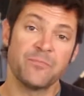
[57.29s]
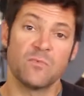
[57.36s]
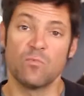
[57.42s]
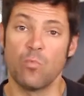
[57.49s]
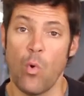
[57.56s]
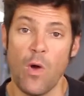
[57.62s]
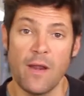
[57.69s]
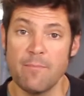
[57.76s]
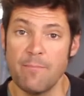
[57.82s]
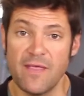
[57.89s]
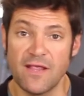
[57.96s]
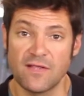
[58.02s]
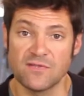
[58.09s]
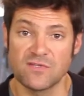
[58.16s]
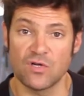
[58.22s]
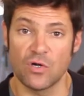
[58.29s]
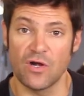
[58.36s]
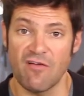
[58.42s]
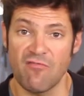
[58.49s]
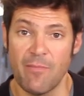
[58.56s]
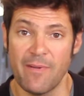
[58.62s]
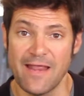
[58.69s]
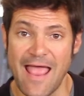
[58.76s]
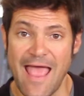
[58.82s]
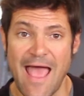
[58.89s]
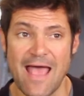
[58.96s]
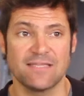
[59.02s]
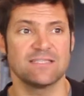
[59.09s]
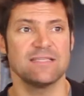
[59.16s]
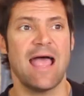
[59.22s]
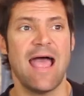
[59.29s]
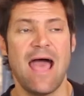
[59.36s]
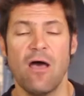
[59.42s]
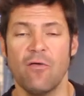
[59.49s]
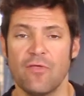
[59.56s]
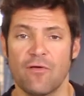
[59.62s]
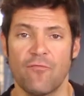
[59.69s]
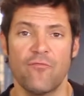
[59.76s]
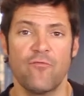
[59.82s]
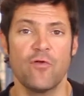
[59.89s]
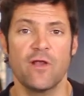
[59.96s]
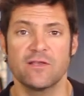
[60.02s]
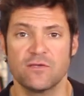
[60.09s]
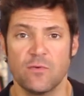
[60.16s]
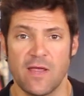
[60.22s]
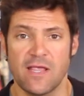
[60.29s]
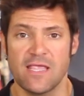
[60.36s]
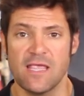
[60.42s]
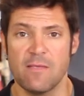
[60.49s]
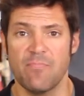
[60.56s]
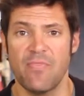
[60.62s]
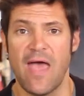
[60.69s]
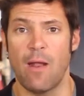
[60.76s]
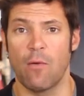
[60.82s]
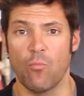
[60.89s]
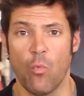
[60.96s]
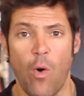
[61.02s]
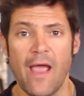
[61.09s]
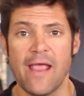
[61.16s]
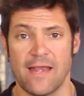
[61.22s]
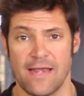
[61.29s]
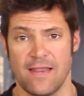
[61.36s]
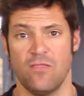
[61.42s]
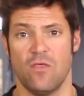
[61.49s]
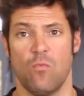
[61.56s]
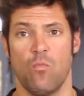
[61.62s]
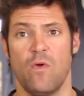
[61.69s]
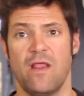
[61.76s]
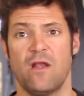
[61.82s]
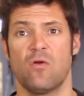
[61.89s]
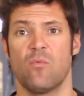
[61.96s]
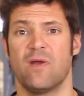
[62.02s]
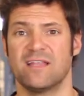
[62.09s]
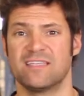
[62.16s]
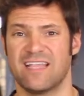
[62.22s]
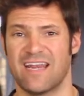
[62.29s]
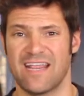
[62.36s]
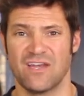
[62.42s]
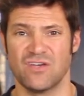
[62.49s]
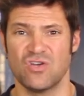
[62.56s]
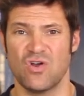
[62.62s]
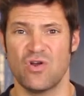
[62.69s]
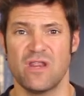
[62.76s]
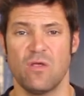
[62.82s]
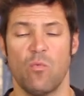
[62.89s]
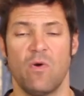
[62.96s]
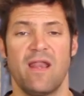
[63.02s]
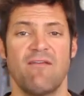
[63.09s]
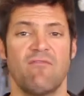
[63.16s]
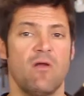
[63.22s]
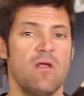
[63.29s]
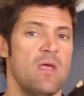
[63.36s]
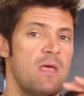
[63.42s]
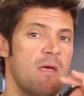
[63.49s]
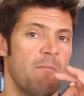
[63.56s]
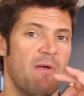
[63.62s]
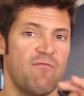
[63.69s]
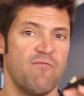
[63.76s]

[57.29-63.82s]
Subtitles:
one big concern everybody has is how the frick do I keep that white in the winter when it's gonna get dirty and whatever. My